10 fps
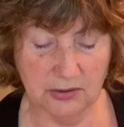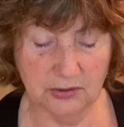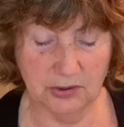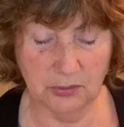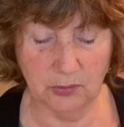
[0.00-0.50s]

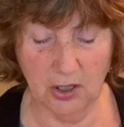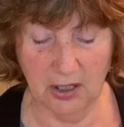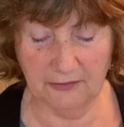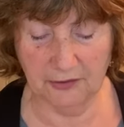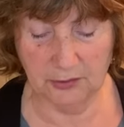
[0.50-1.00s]
you
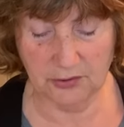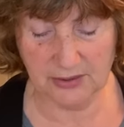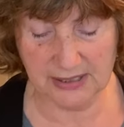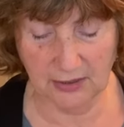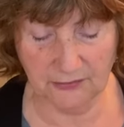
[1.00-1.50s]
offered
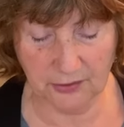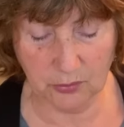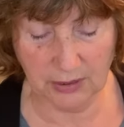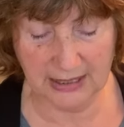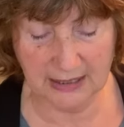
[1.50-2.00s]
yourself the
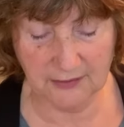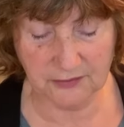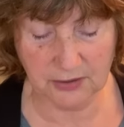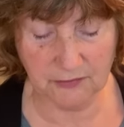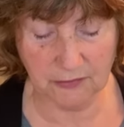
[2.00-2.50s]
great
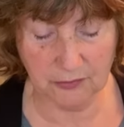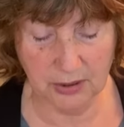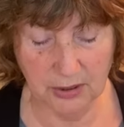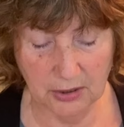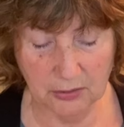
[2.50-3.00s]
gift of
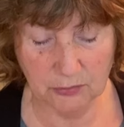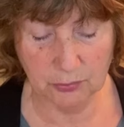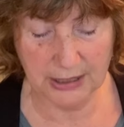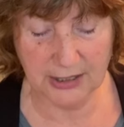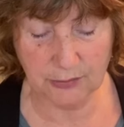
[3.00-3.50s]

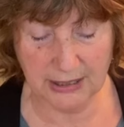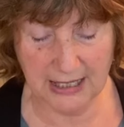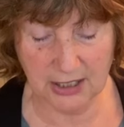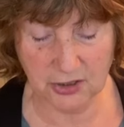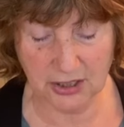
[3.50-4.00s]

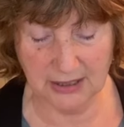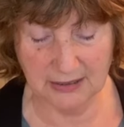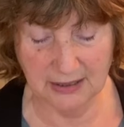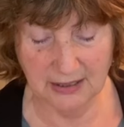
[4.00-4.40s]
recreation,